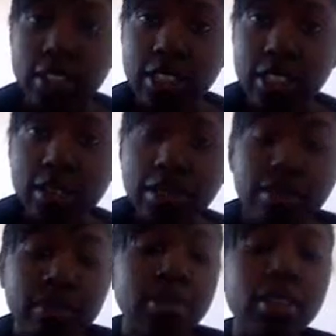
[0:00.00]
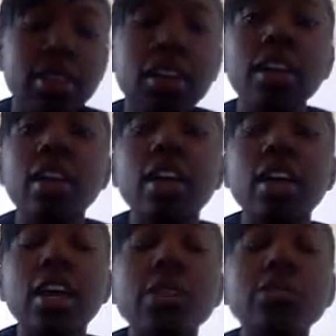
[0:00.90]
the inside.
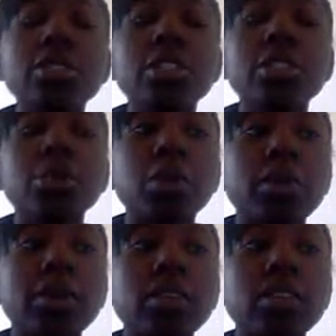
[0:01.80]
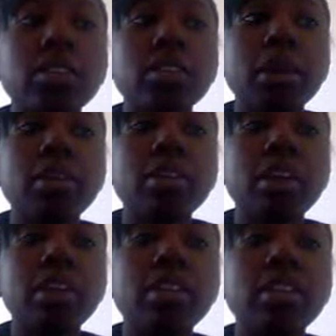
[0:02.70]
And I was just wondering about
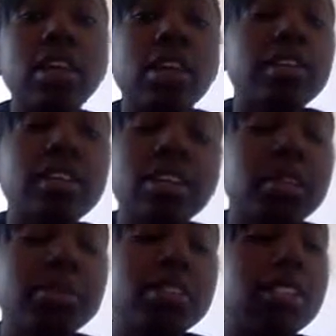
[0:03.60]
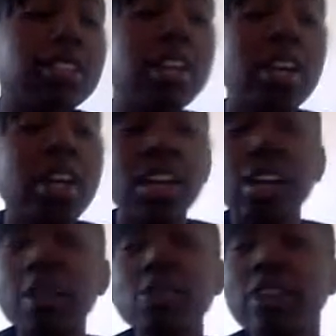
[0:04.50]
that. I don't know.
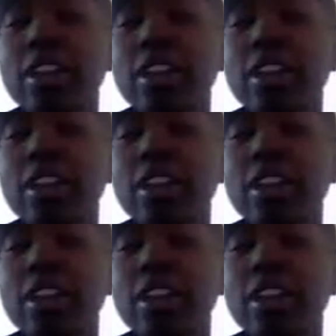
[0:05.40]
It was a